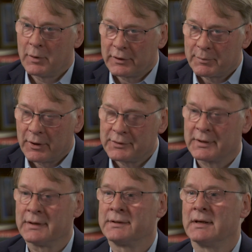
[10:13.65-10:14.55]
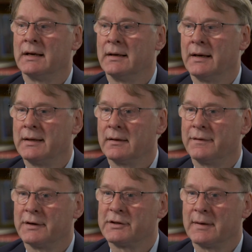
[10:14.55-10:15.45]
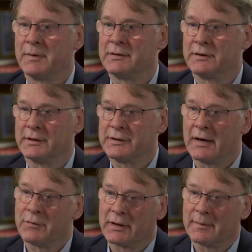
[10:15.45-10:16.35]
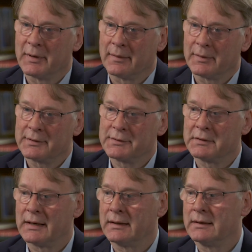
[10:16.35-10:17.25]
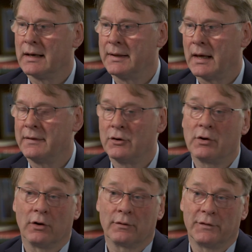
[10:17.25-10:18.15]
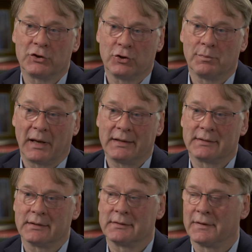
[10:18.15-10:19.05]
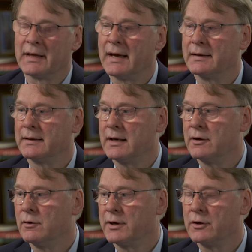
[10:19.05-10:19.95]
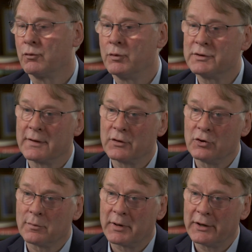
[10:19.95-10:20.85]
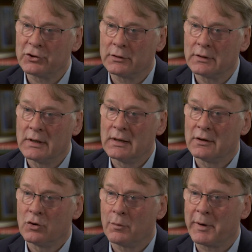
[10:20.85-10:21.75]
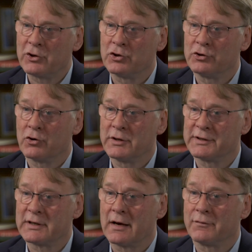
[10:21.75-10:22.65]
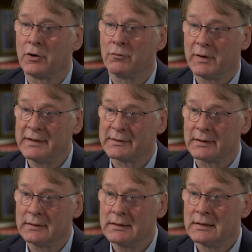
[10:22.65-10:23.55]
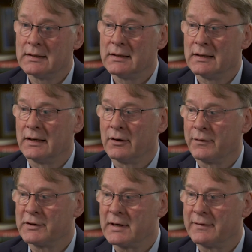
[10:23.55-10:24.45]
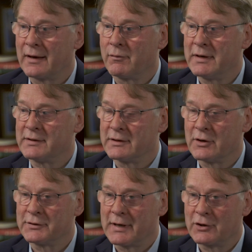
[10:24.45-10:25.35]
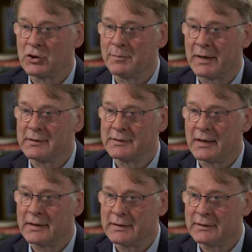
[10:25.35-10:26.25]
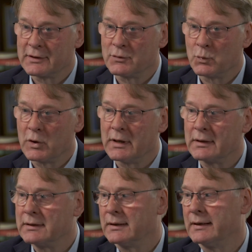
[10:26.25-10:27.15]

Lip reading: upon the process, I think the first step is discovering the purpose. And I think you can look for two places for that. I think you look in the roots of the corporation. Corporations usually start for a reason. And obviously, if that reason is not sanctioned by society, it doesn't work.